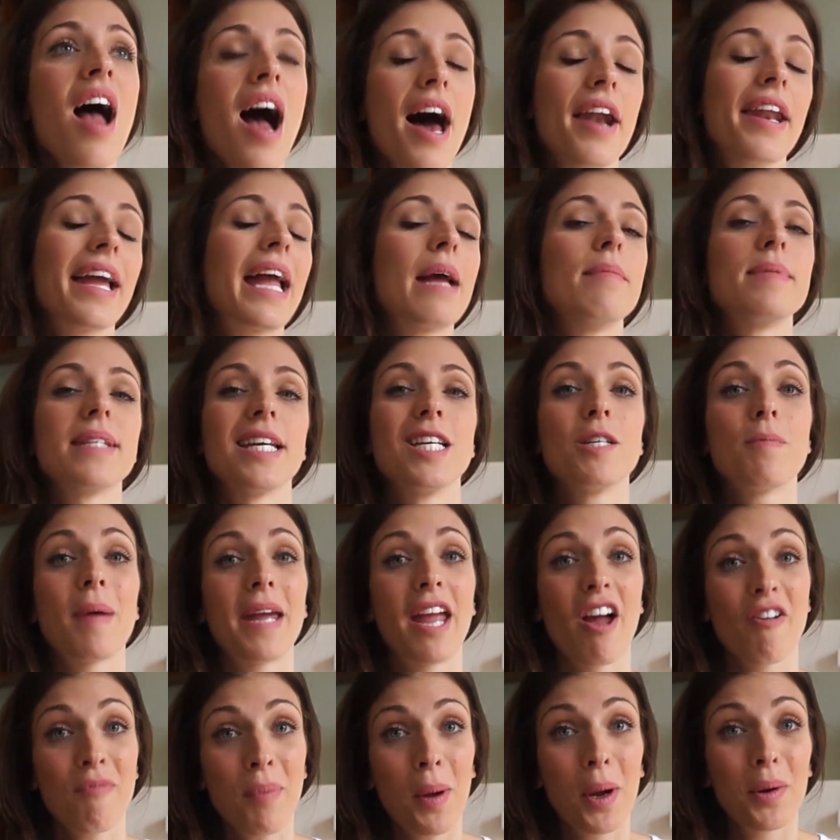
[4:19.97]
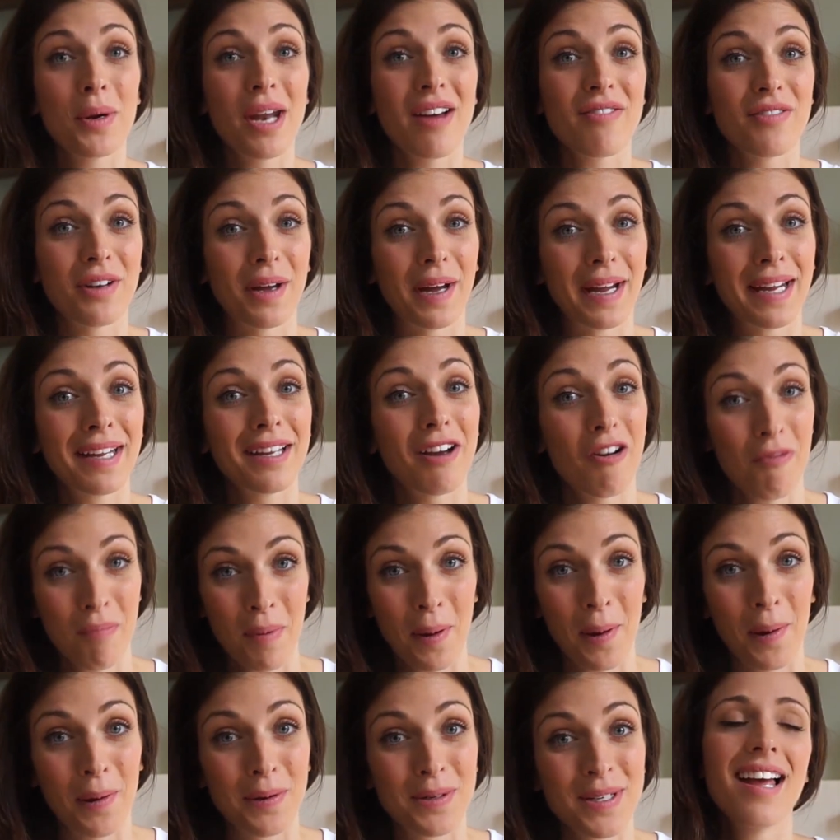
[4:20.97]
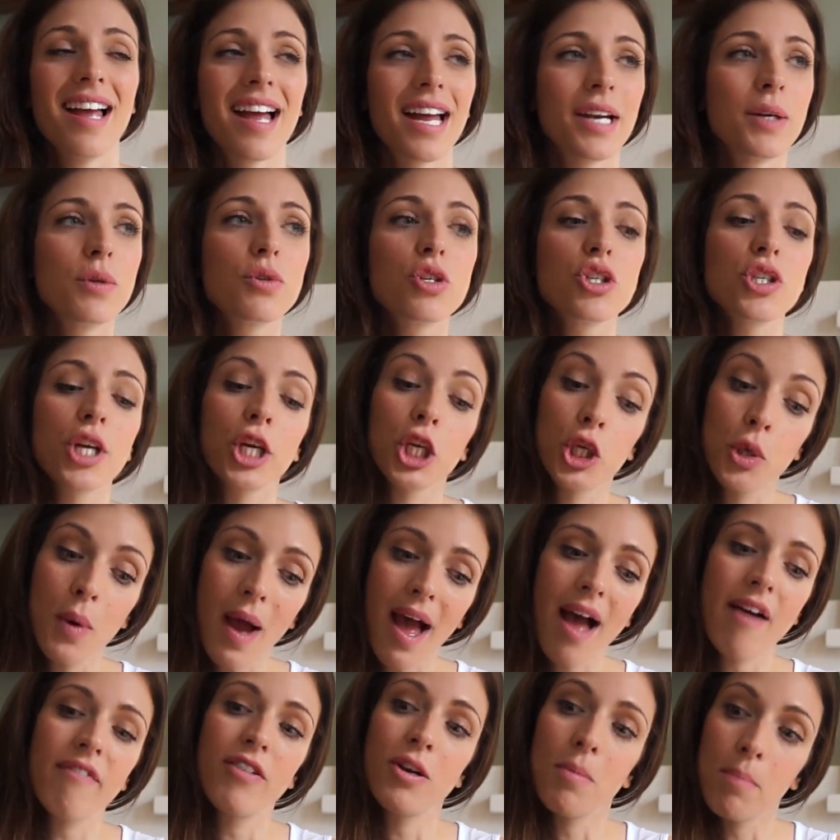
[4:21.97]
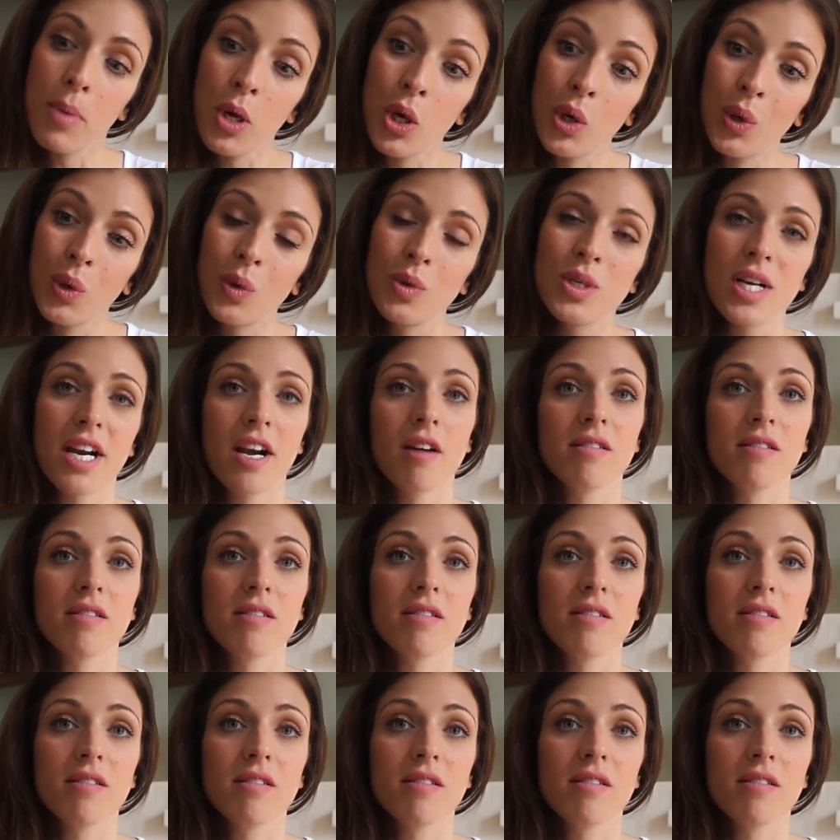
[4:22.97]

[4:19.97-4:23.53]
And I kept saying to Pete, I've pooed, haven't I? I've pooed. And he was just like, you haven't pooed.